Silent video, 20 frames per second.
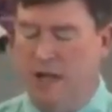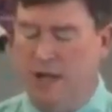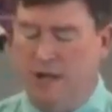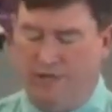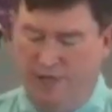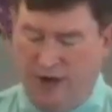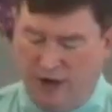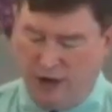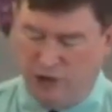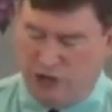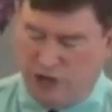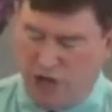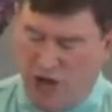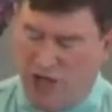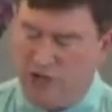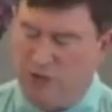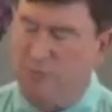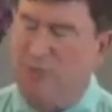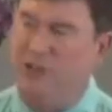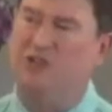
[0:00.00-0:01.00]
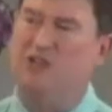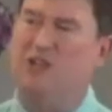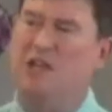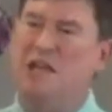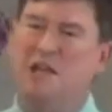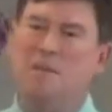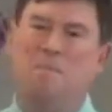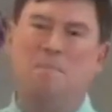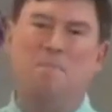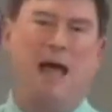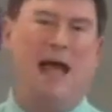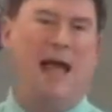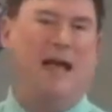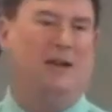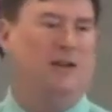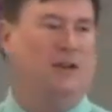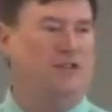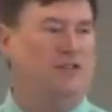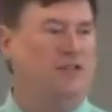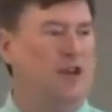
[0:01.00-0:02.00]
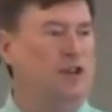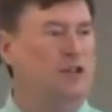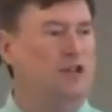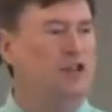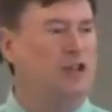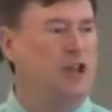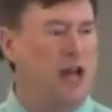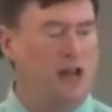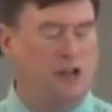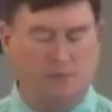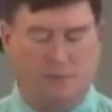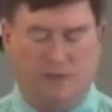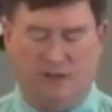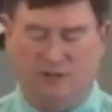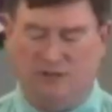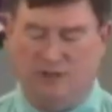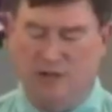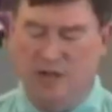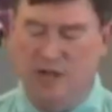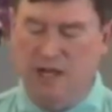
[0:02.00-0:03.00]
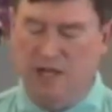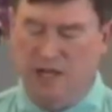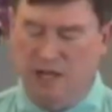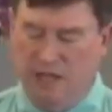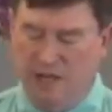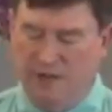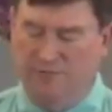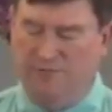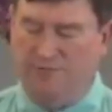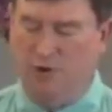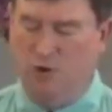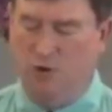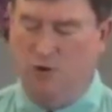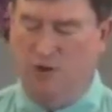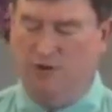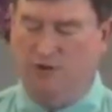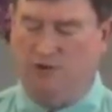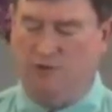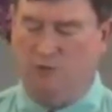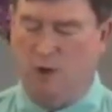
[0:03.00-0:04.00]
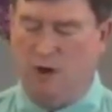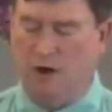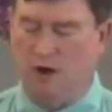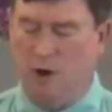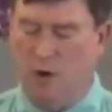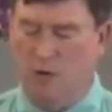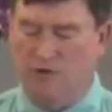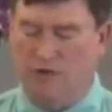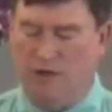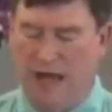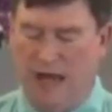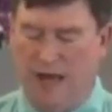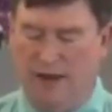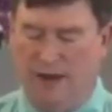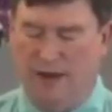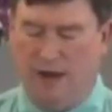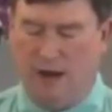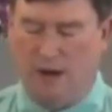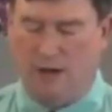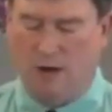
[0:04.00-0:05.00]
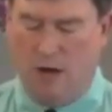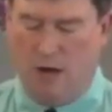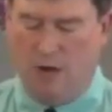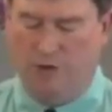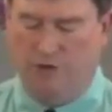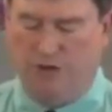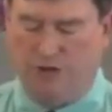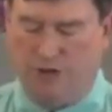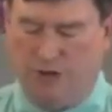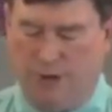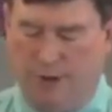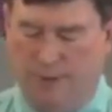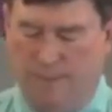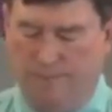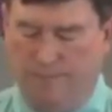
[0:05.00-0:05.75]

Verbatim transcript: Their judgments impact us, their judgments influence what goes on in our culture.